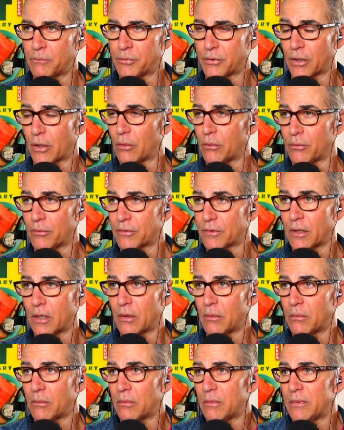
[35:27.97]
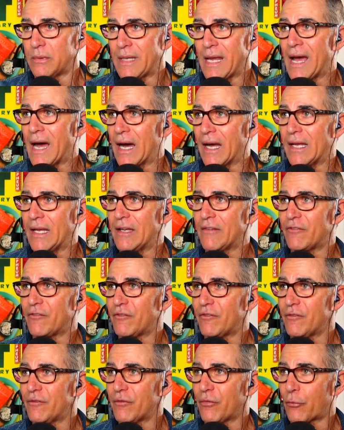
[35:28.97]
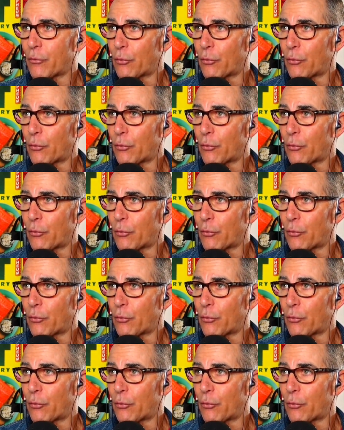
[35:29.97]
So, so yeah, if